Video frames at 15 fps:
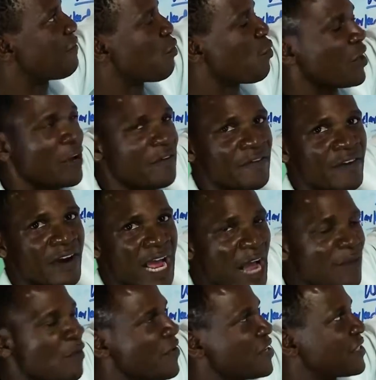wave,
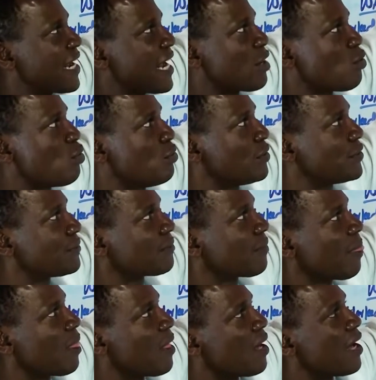half of a cycle,
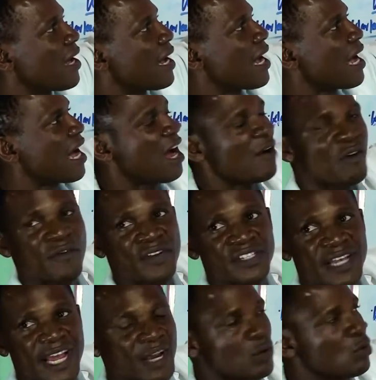half of a
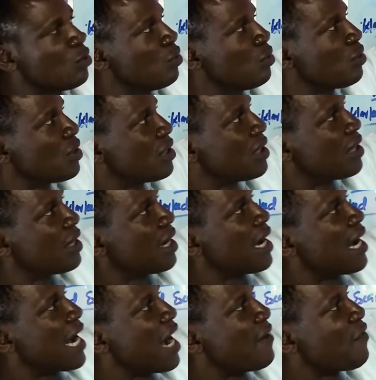cycle,
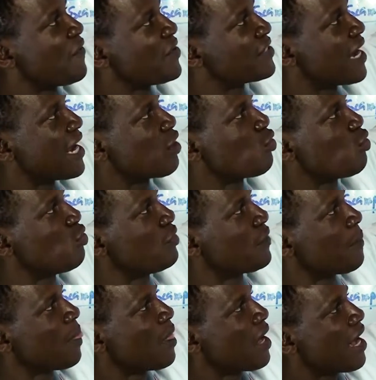half of a
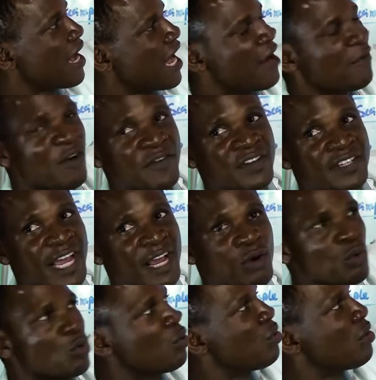cycle, half of a
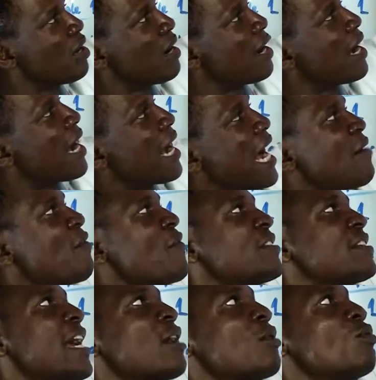cycle, half of a
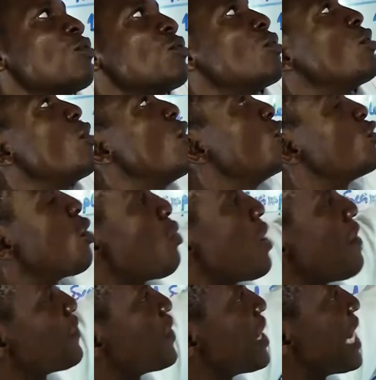cycle. So we
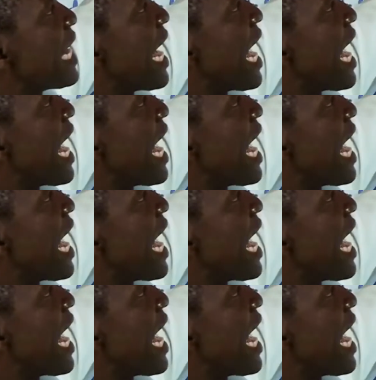have 3